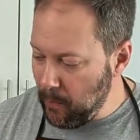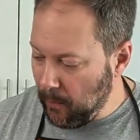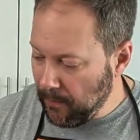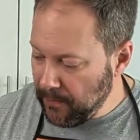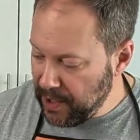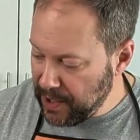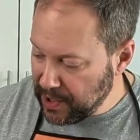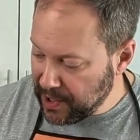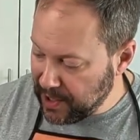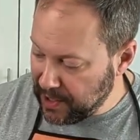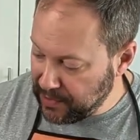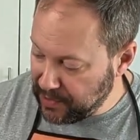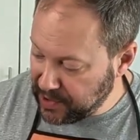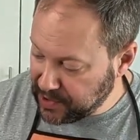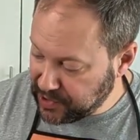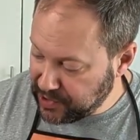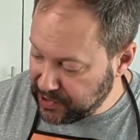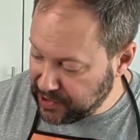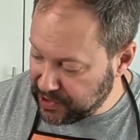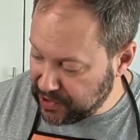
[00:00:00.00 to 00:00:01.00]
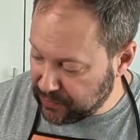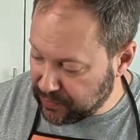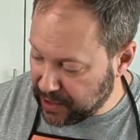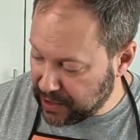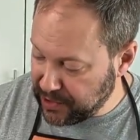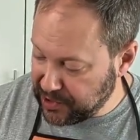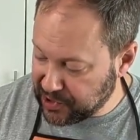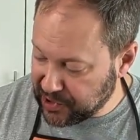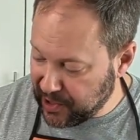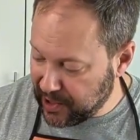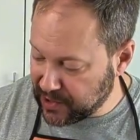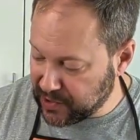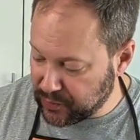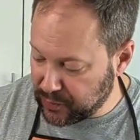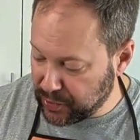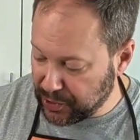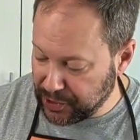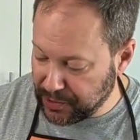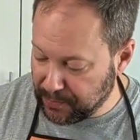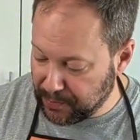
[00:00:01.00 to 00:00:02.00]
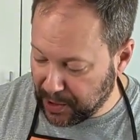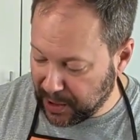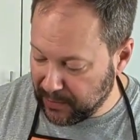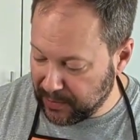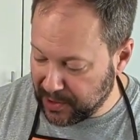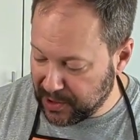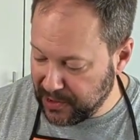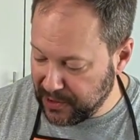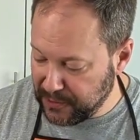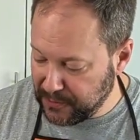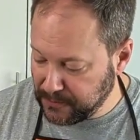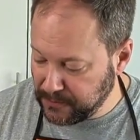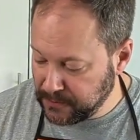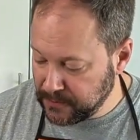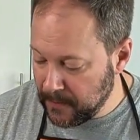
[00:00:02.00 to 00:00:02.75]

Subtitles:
And again, this is Rodney Scott's World of Barbecue,